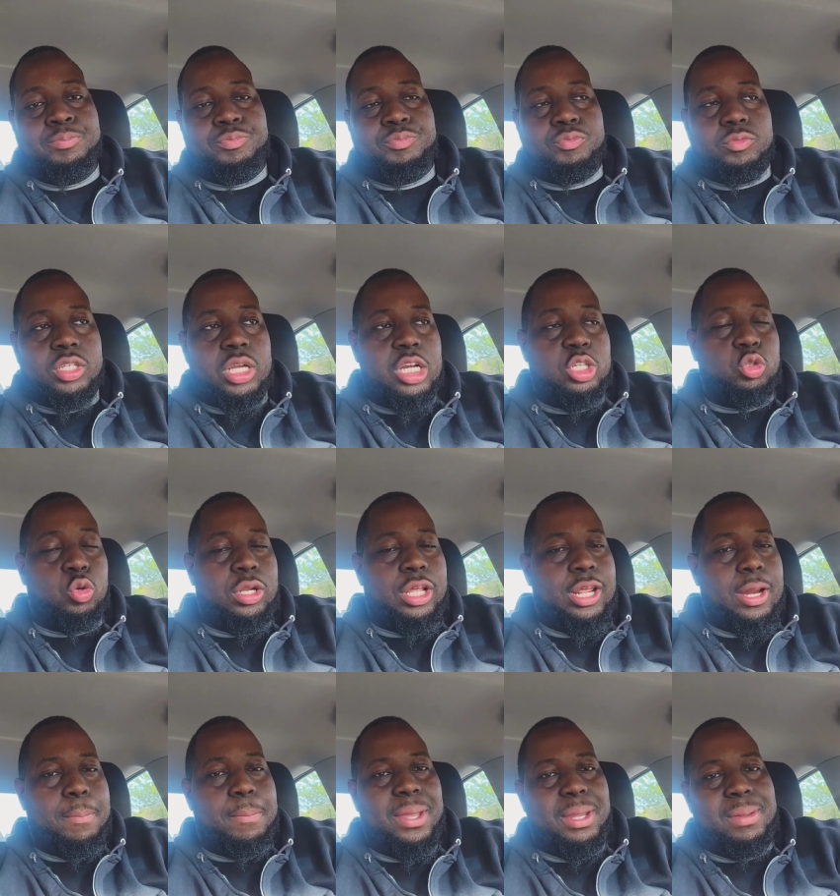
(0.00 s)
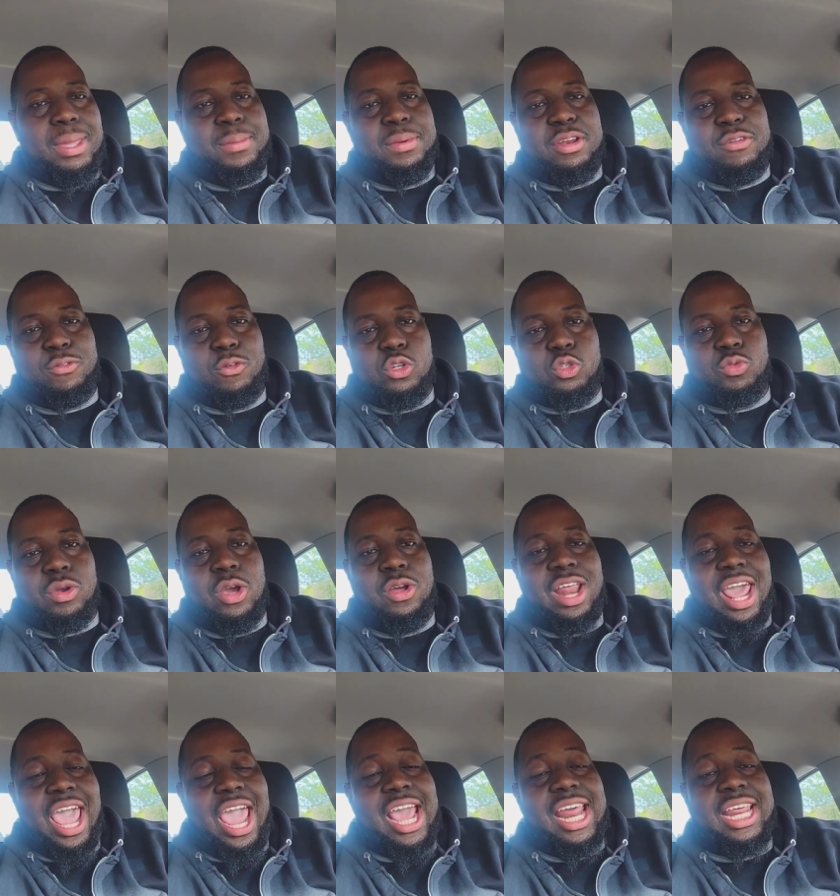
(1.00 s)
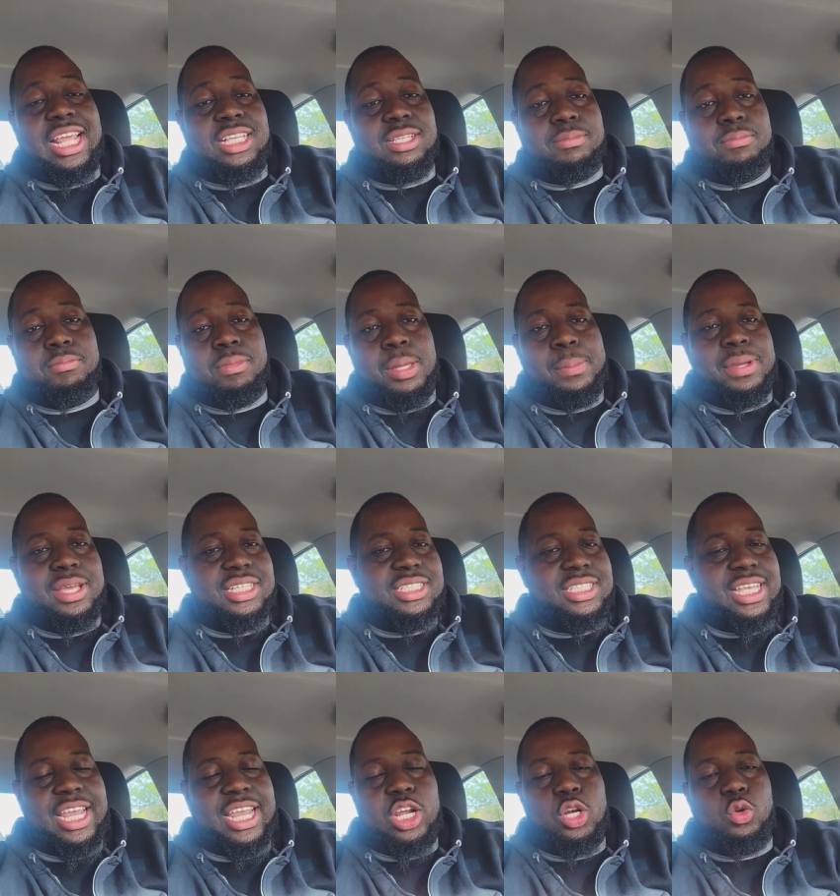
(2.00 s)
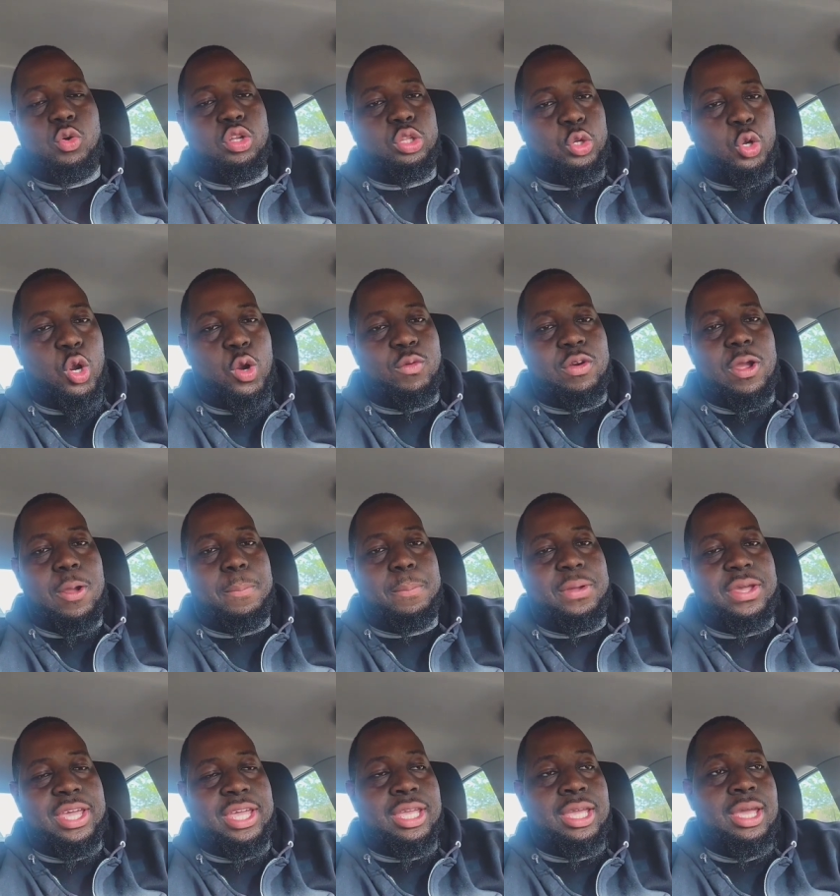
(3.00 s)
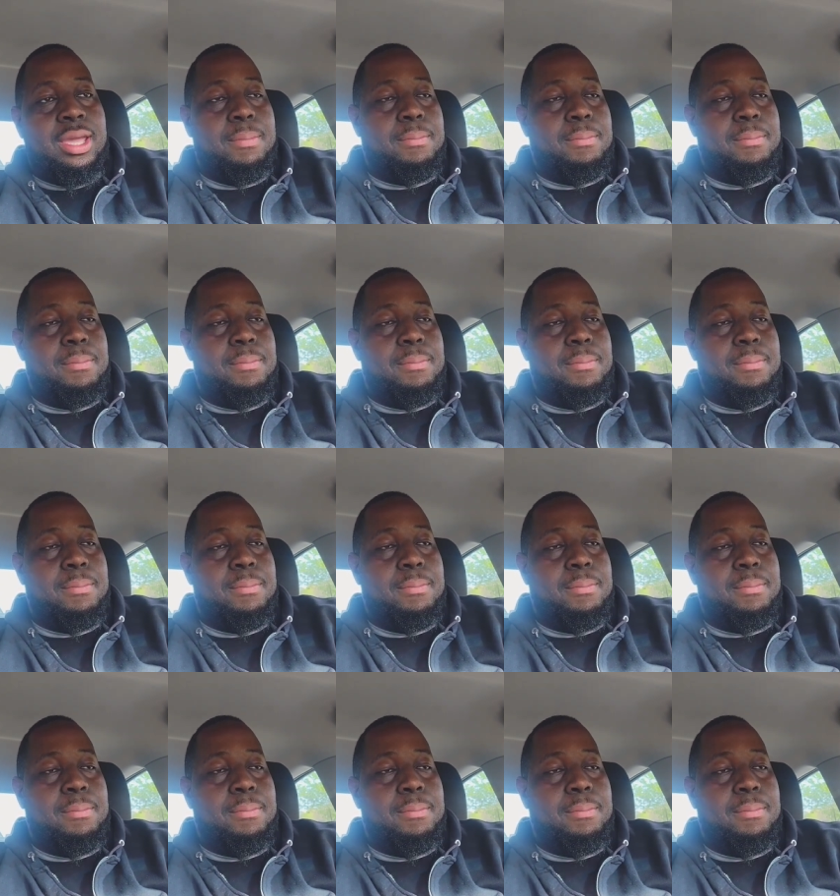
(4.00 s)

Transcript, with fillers: uh, to a later pick, maybe in the first round, adding maybe a second or third round pick,